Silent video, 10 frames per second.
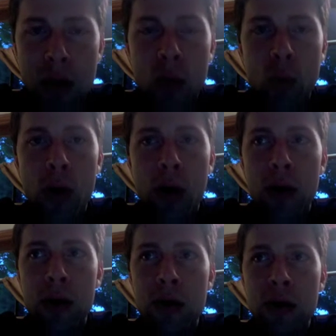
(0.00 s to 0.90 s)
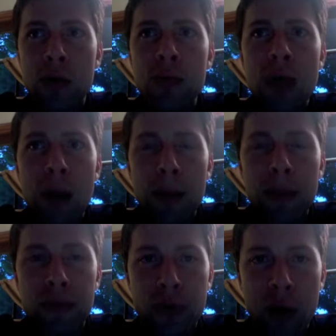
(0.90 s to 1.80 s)
where you
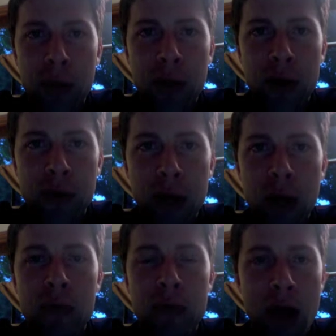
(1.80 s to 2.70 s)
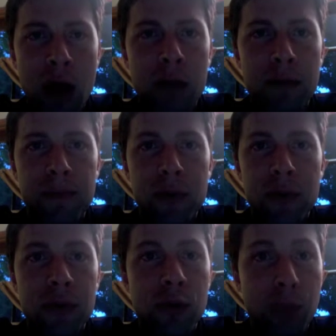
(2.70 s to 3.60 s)
demonstrate beyond a shadow of a doubt
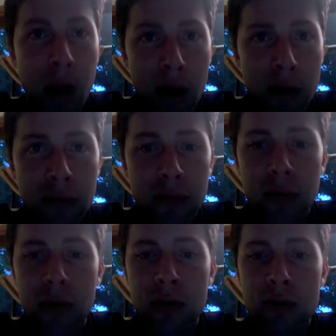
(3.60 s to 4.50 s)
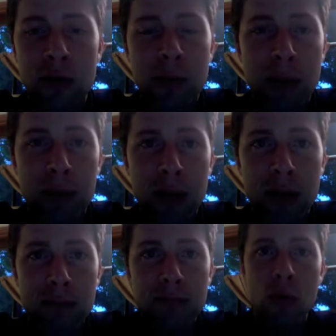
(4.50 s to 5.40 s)
to your parents, to the people
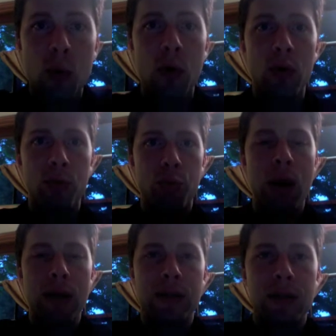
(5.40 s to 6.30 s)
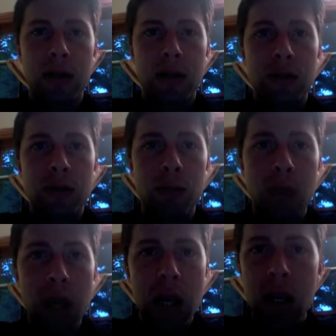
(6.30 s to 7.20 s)
that you want to impress, to
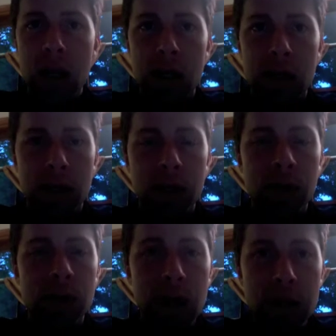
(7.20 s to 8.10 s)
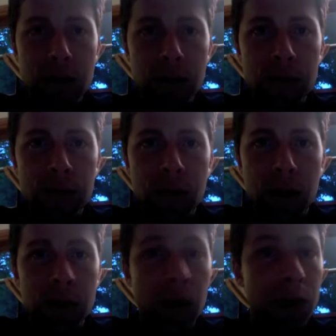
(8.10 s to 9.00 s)
me, to your teachers,
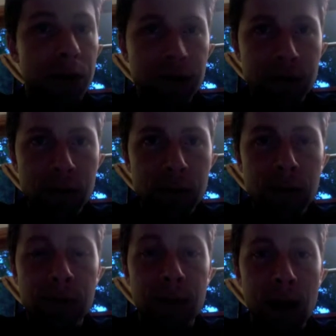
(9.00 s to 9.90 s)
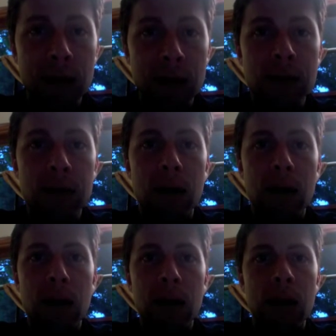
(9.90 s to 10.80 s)
to other students, your friends,
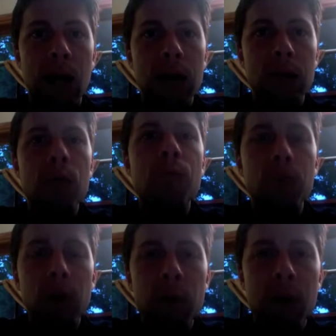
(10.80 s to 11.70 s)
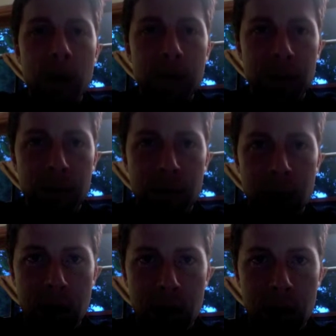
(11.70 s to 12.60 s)
that you've really become something
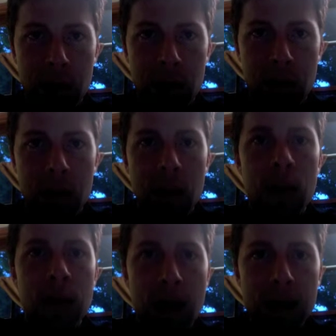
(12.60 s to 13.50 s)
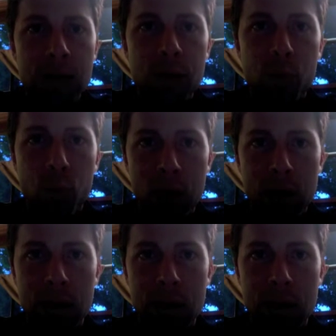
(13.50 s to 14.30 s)
here. That's the point.